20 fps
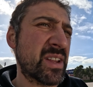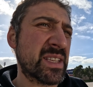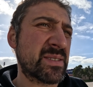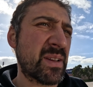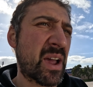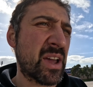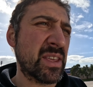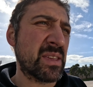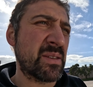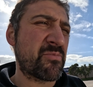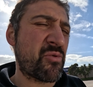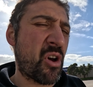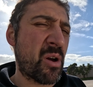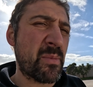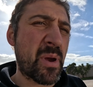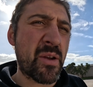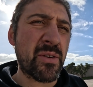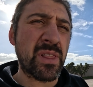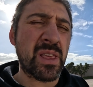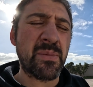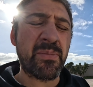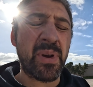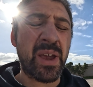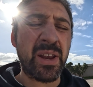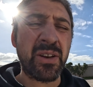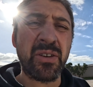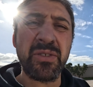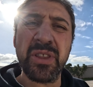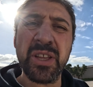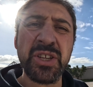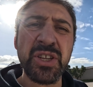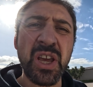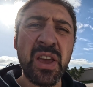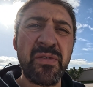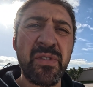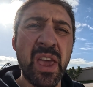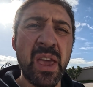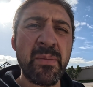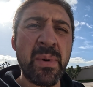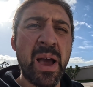It's only primarily been on the
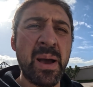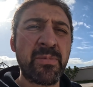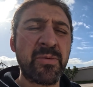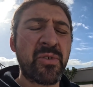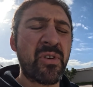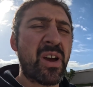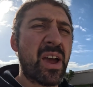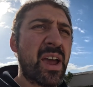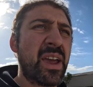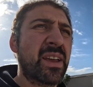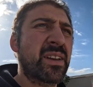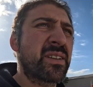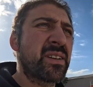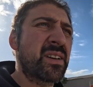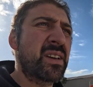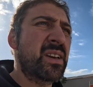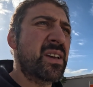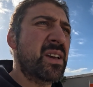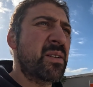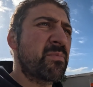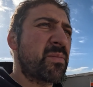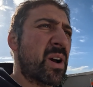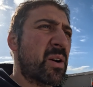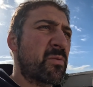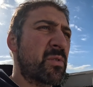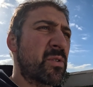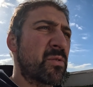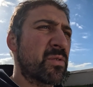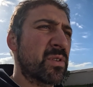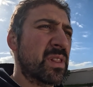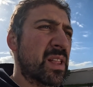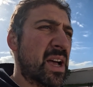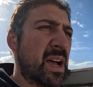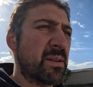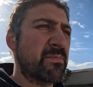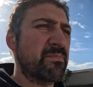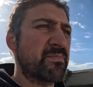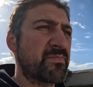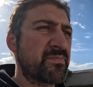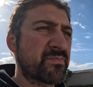GVM upgrade, but we will
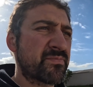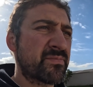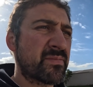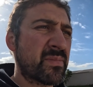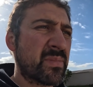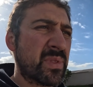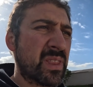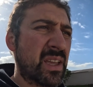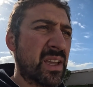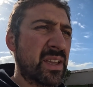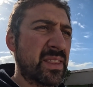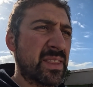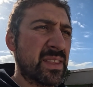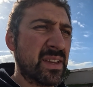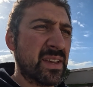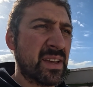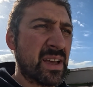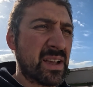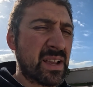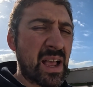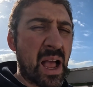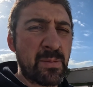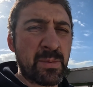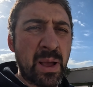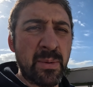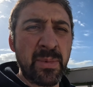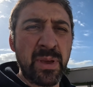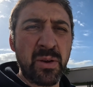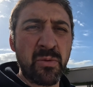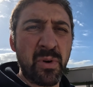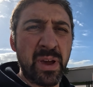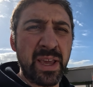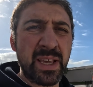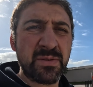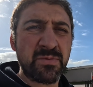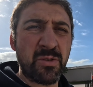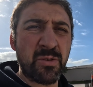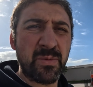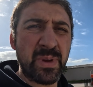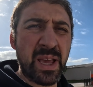in the upcoming
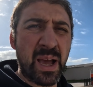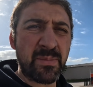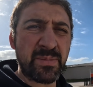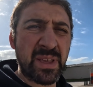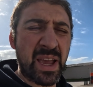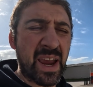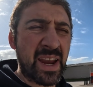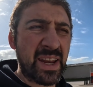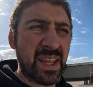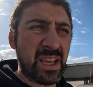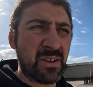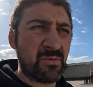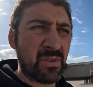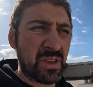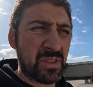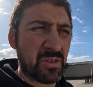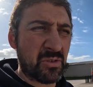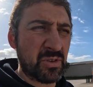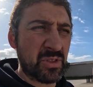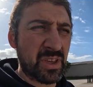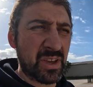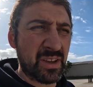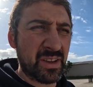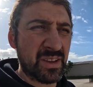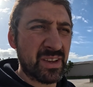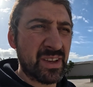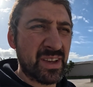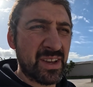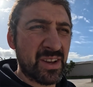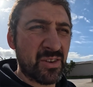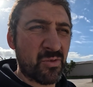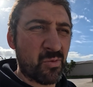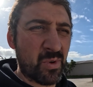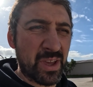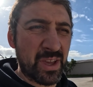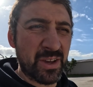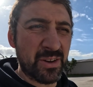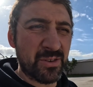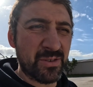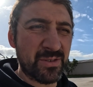weeks we'll be updating with all the
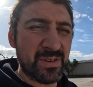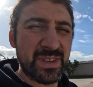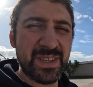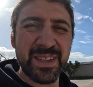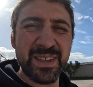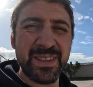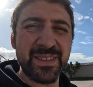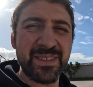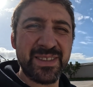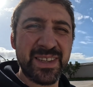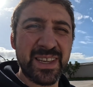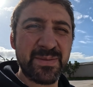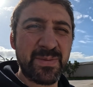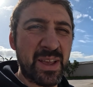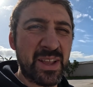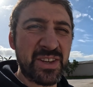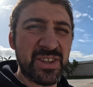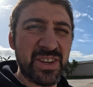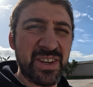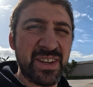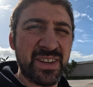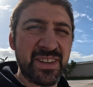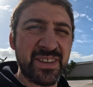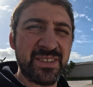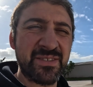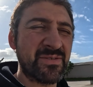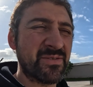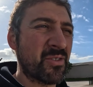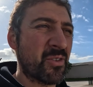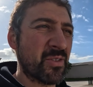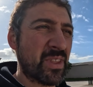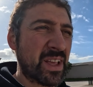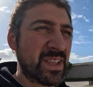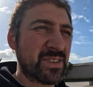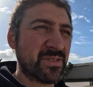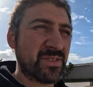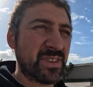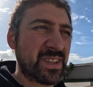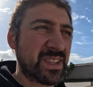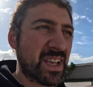wheels and suspension and all that
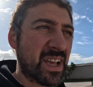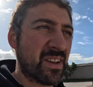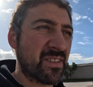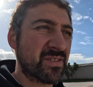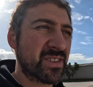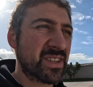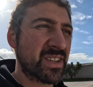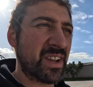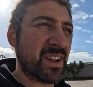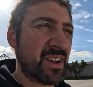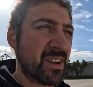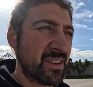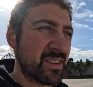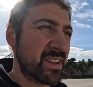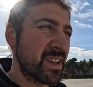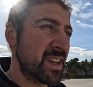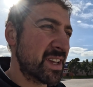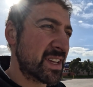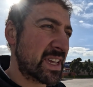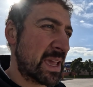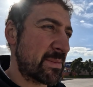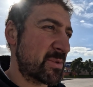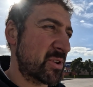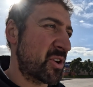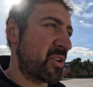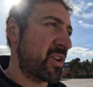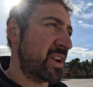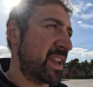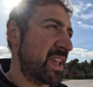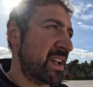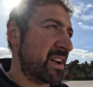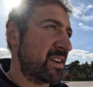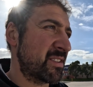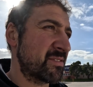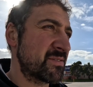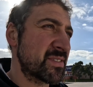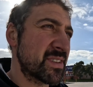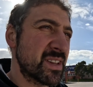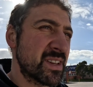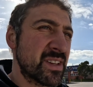sort of stuff. So keep an eye on
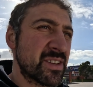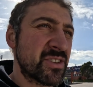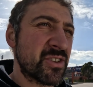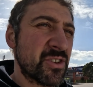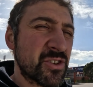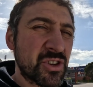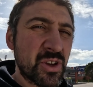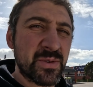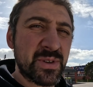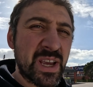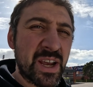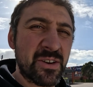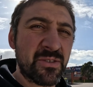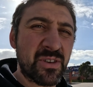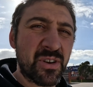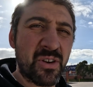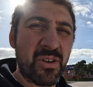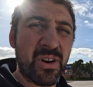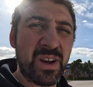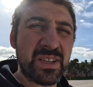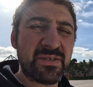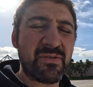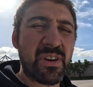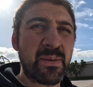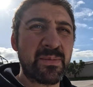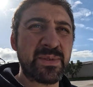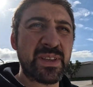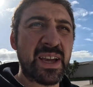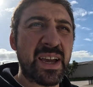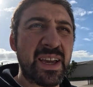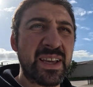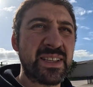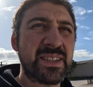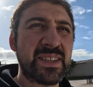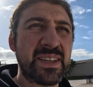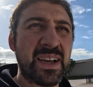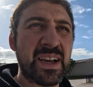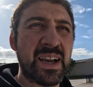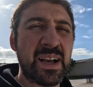our YouTube channel, guys, for updates.